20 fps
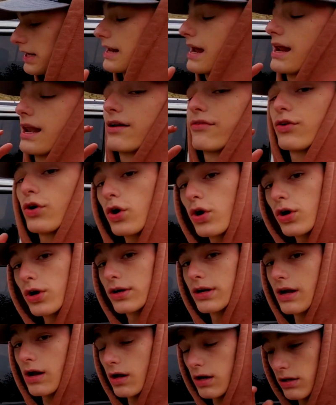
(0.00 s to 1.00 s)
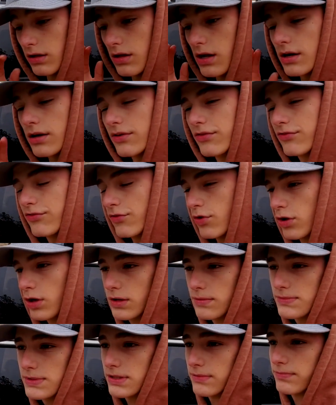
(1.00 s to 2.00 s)
and I've heard on a lot of
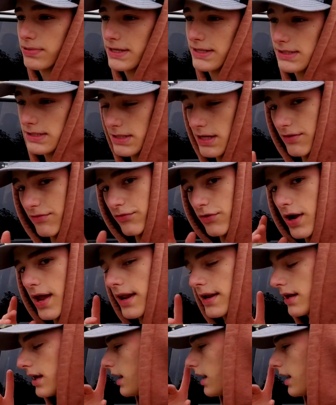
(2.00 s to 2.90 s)
forums and places I've read